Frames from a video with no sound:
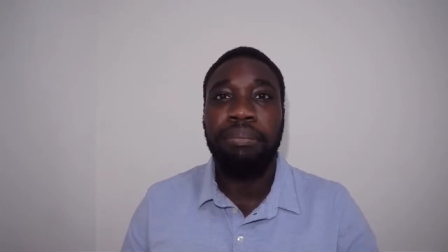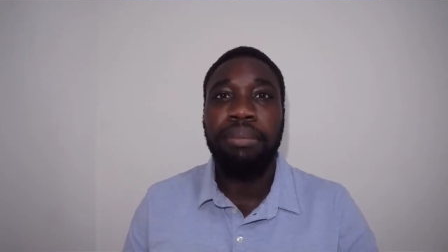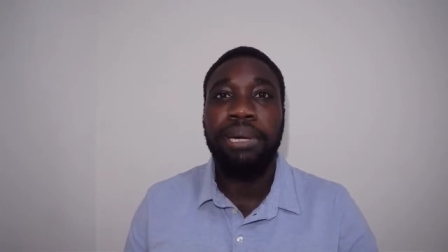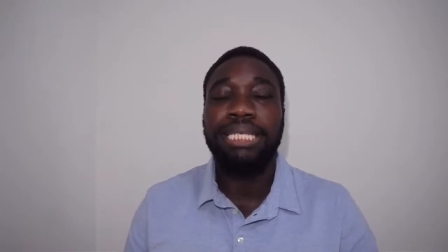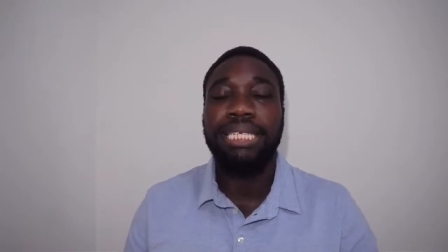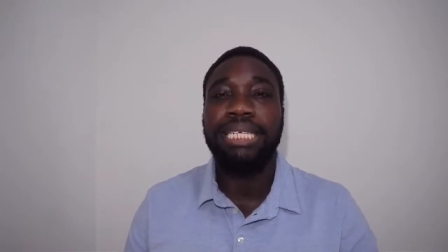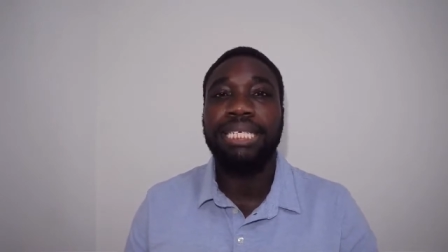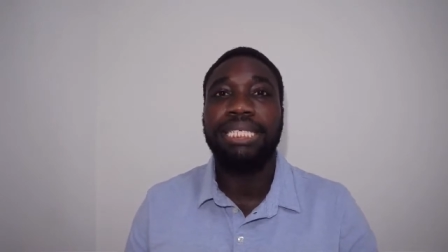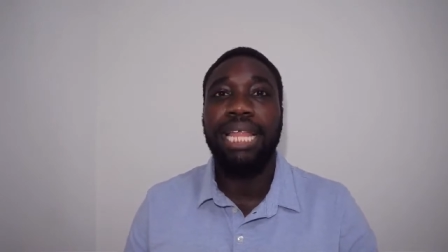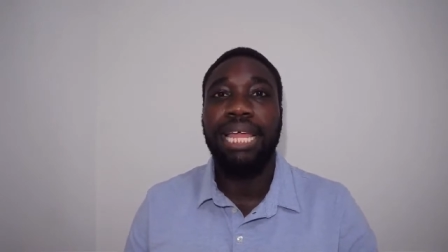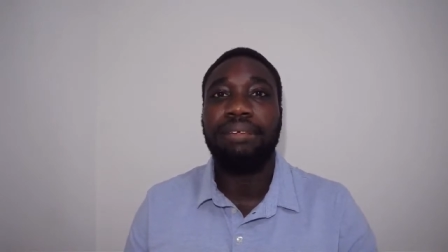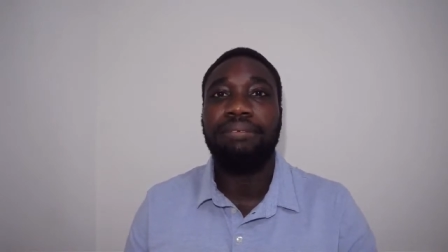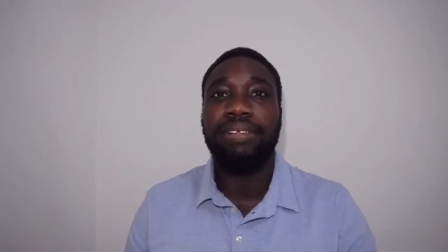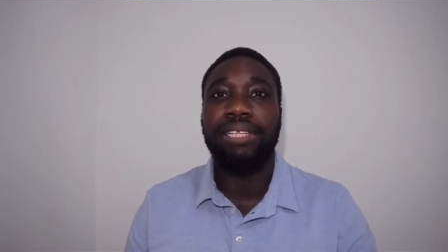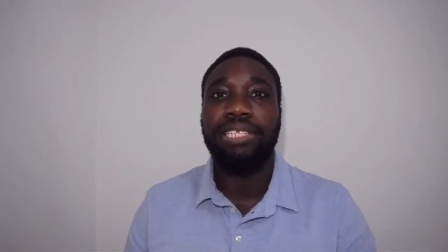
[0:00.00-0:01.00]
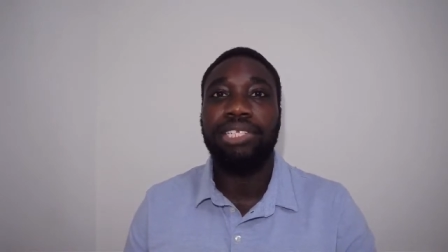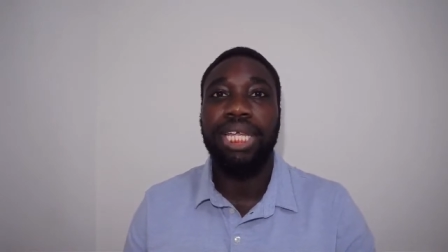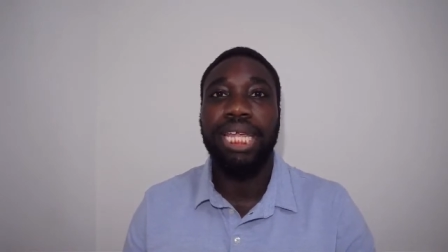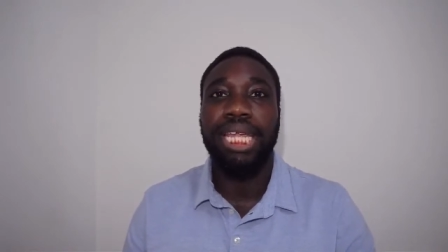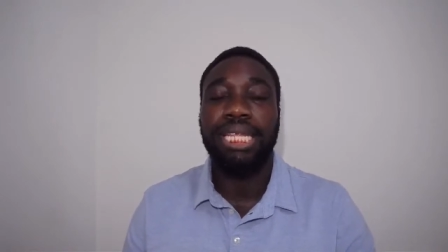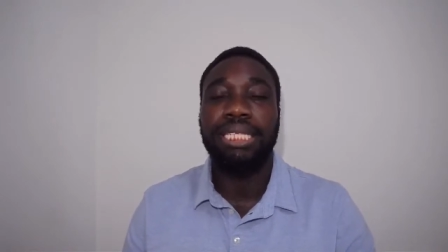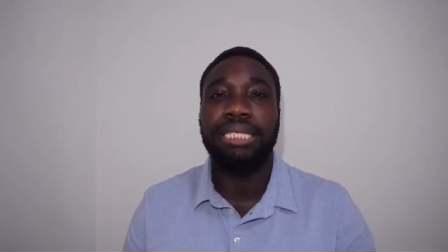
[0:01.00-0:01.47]
much his life had
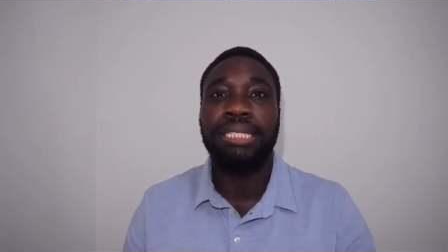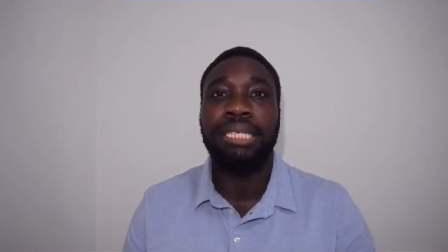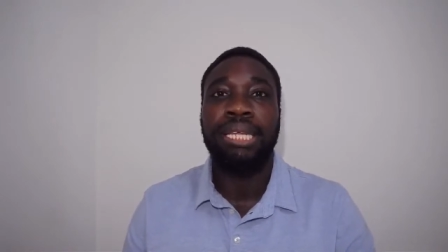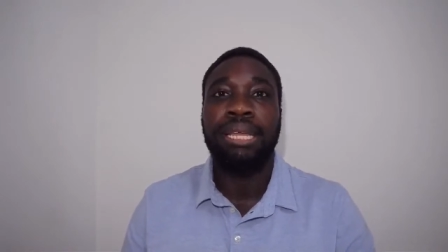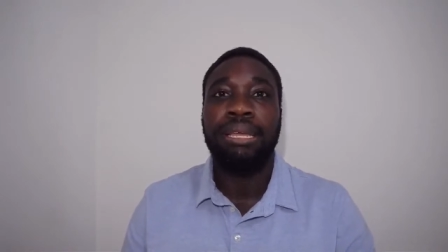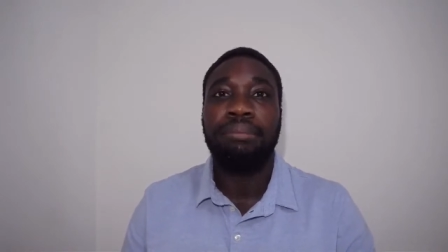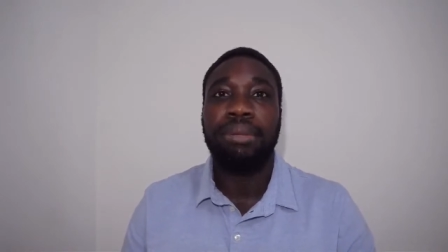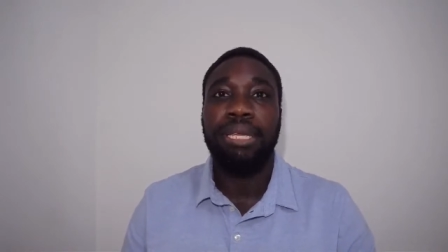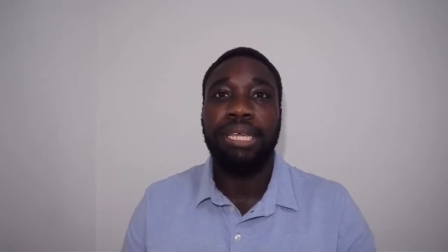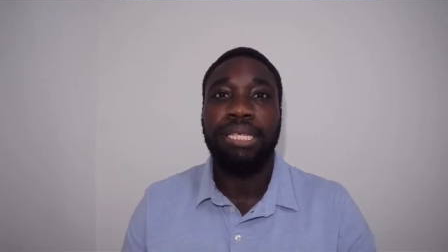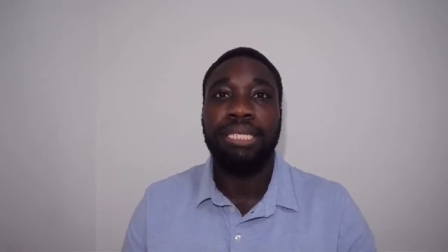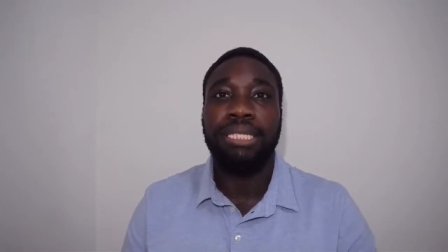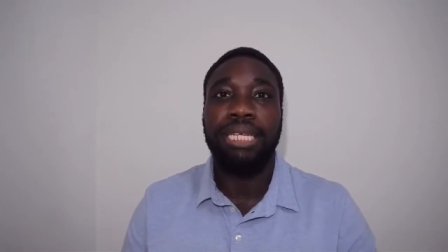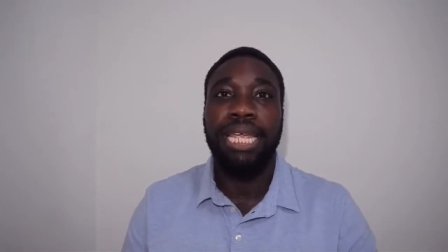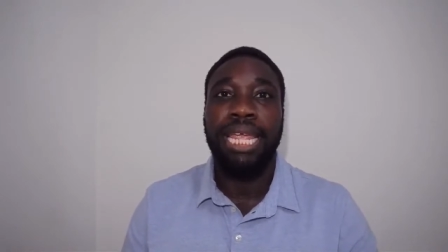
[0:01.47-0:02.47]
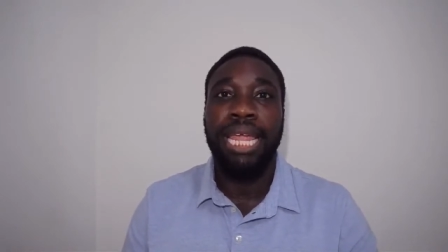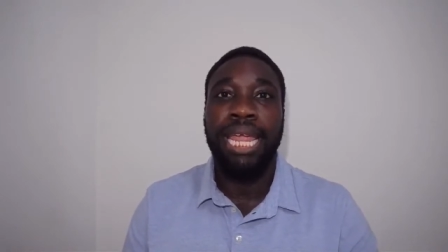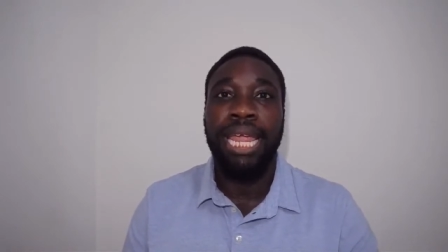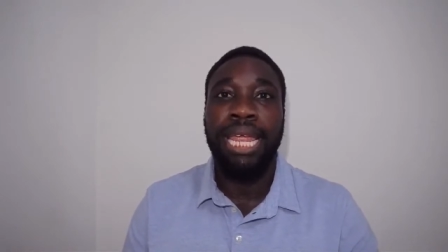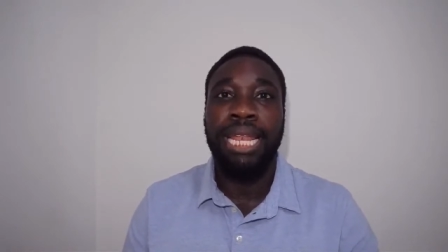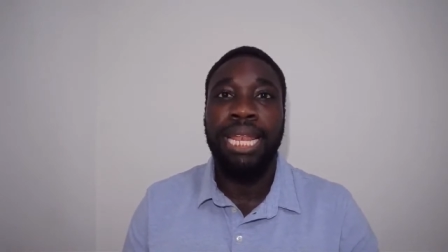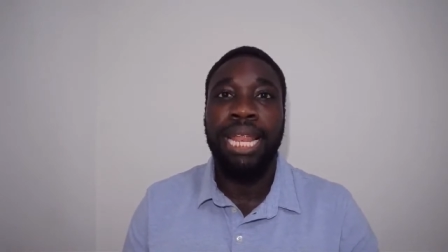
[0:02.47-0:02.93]
changed because
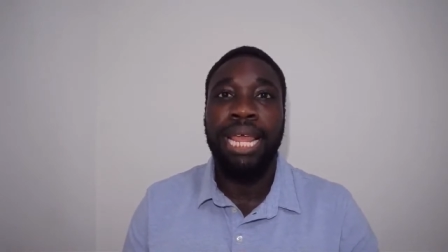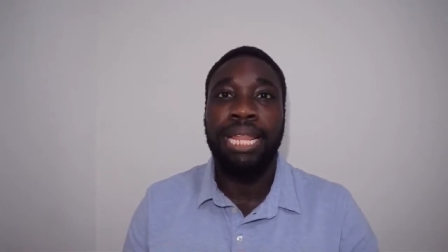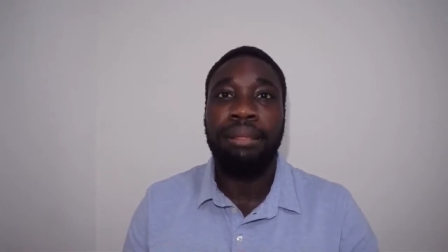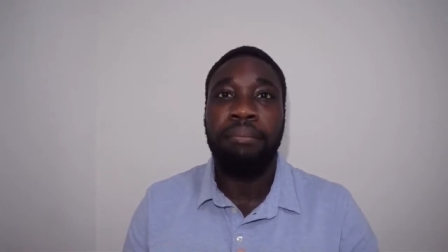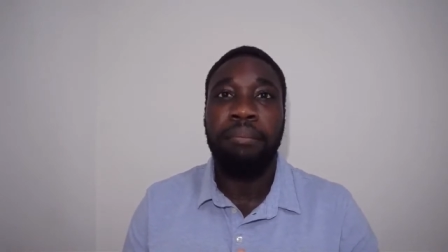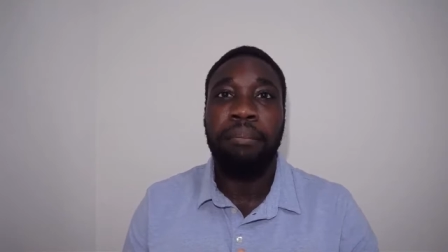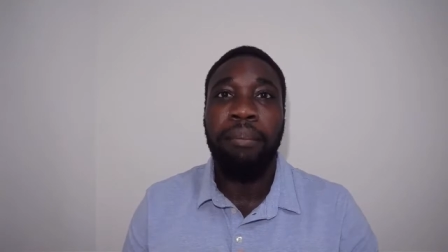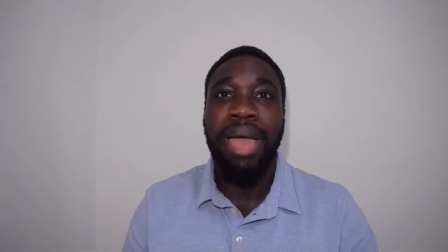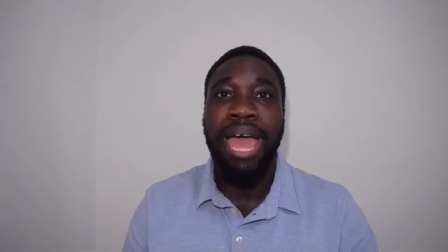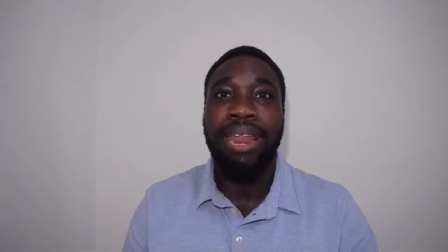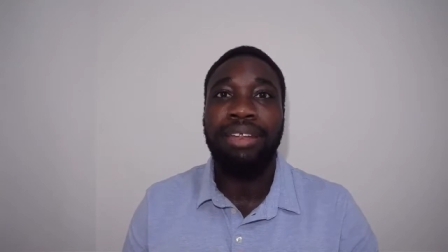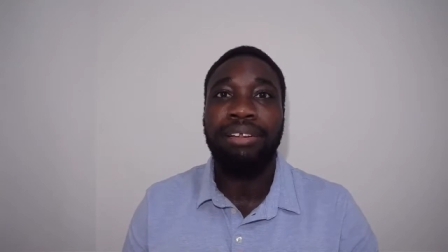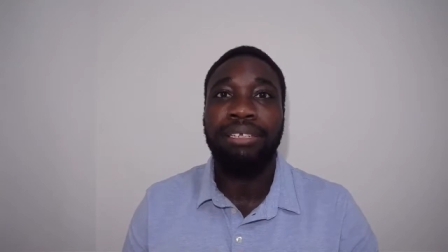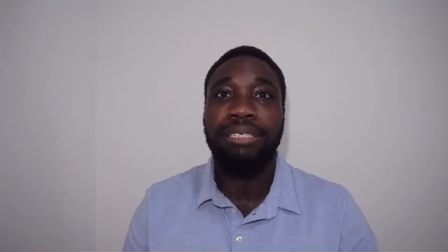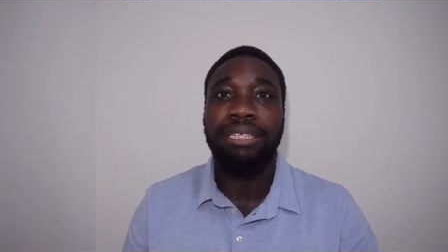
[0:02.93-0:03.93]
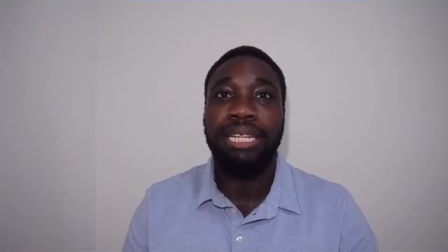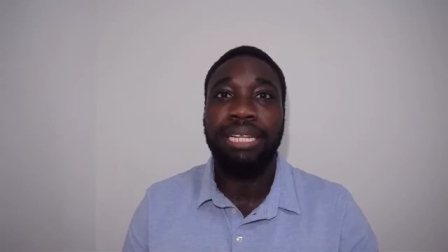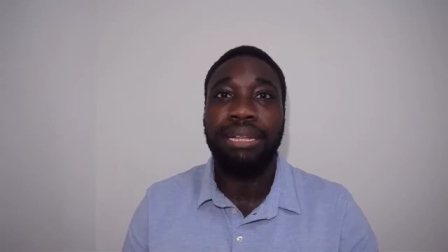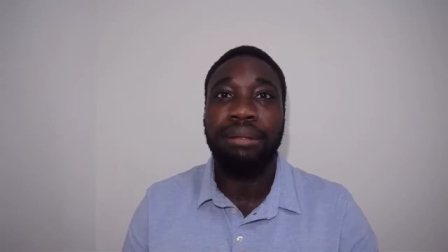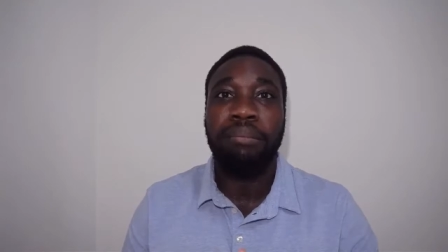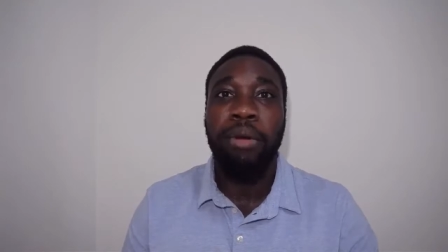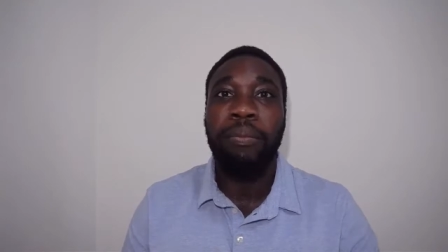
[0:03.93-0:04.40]
in the matters,
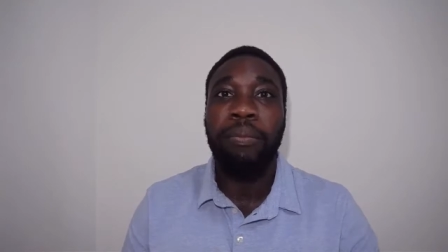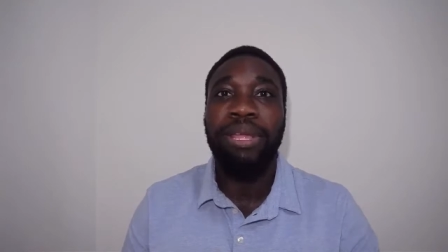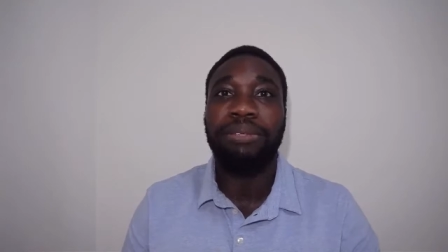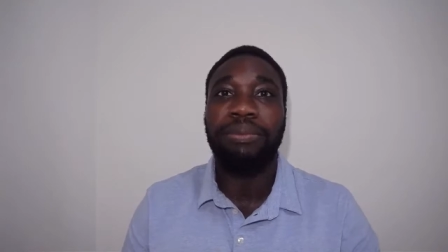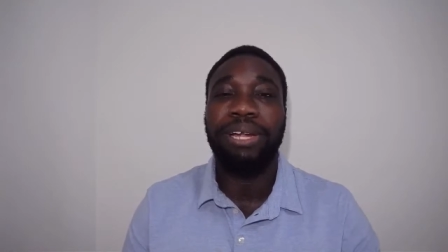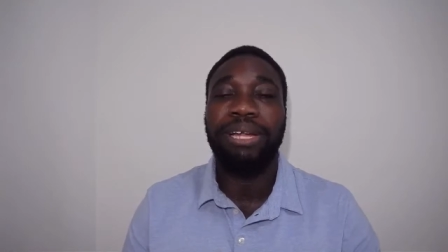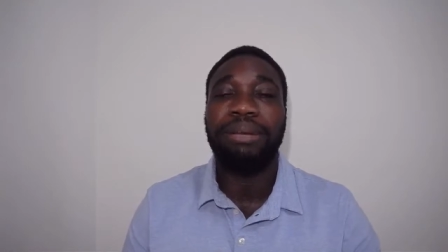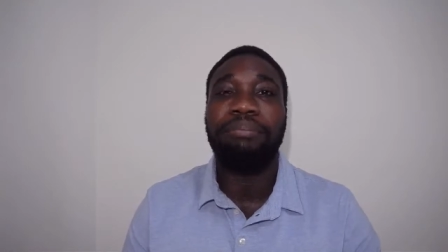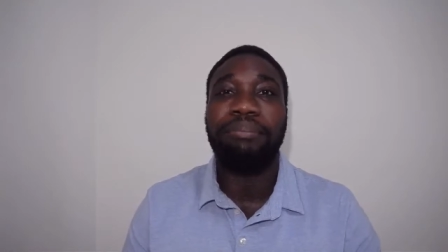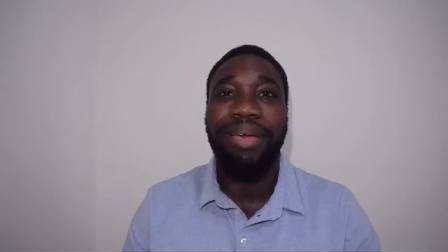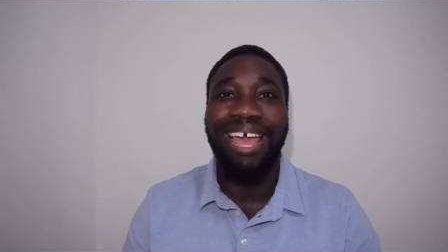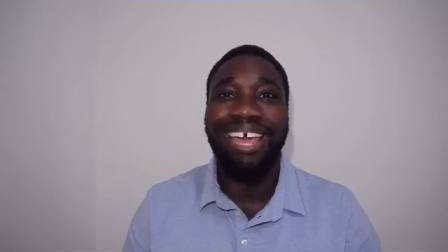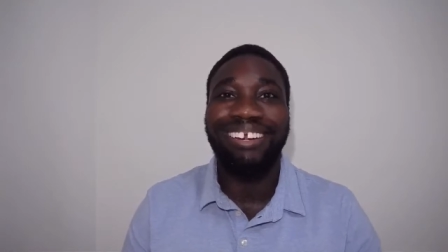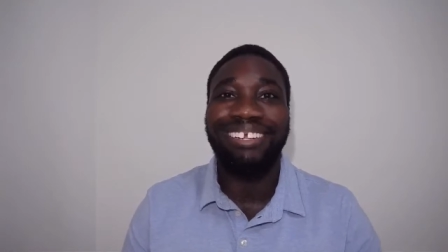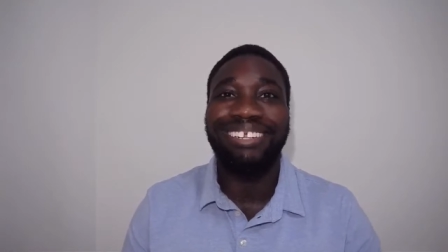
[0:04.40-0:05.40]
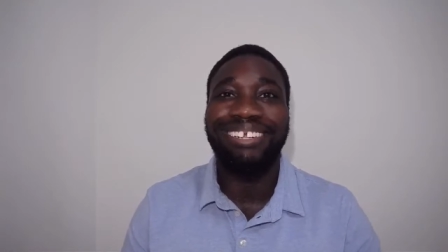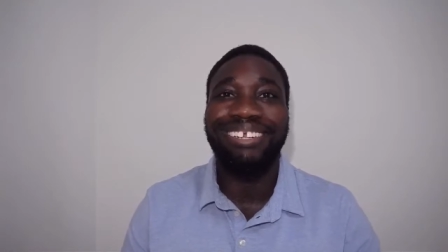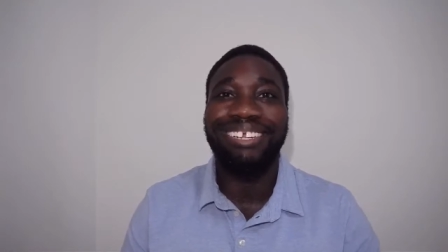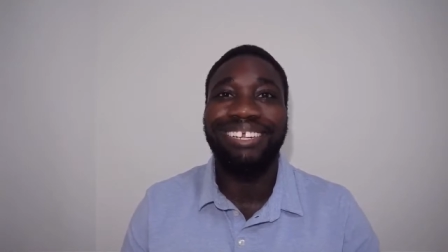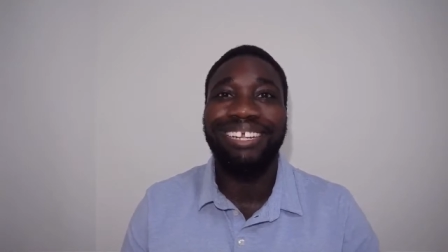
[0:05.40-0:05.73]
in the moments where it mattered,